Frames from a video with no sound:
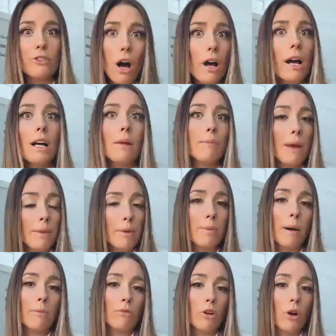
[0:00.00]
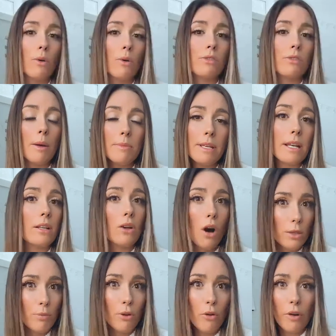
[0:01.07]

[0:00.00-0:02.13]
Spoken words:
Y'all got a baby bump growing, so I'm taking all the